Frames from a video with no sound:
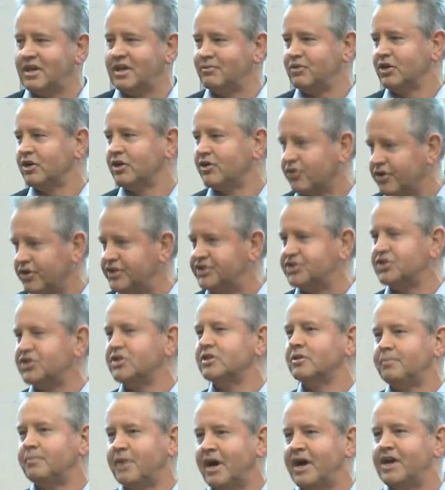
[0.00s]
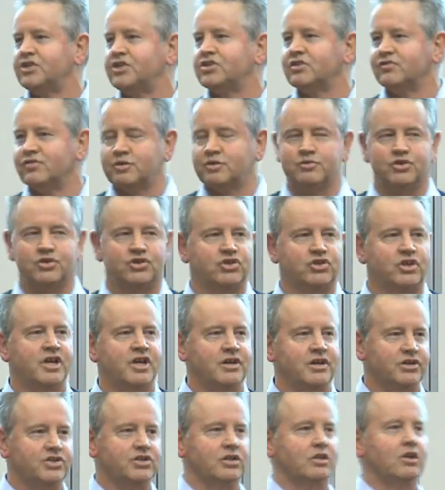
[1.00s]
they kept increasing the pace of this
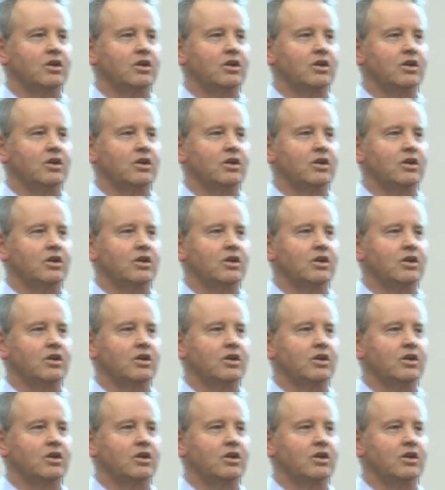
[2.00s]
machine